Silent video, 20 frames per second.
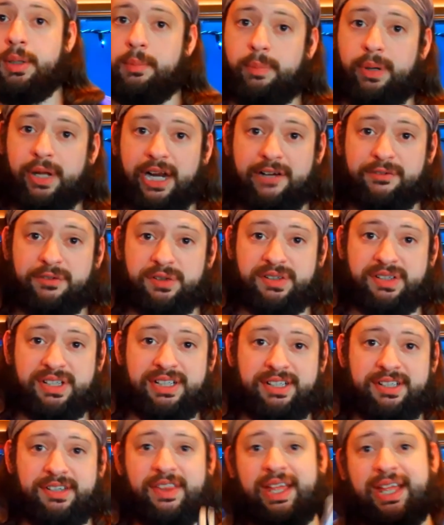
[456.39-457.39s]
But ever
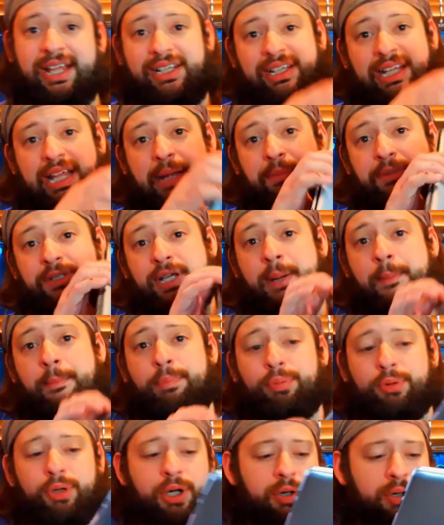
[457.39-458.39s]
since that laptop
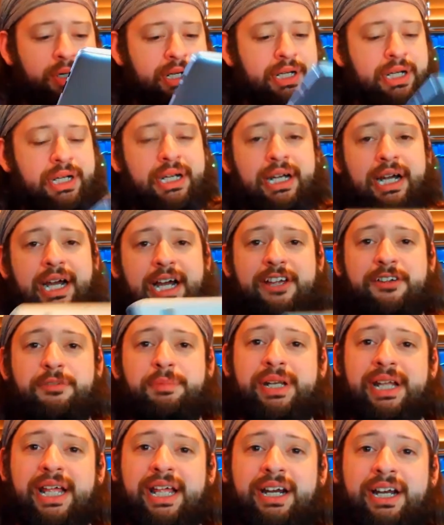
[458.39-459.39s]
broke, I've
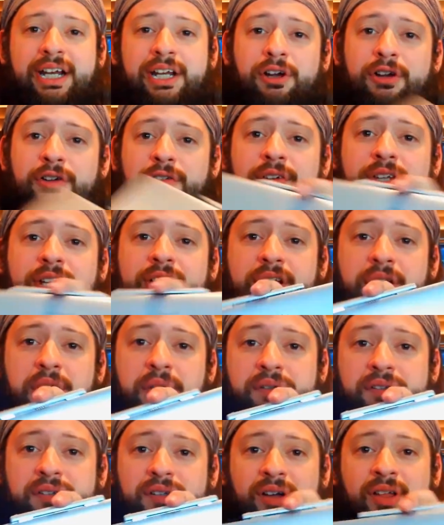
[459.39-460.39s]
been editing our
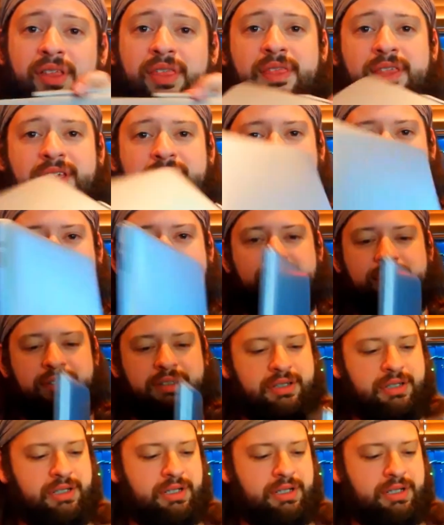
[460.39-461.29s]
videos on this,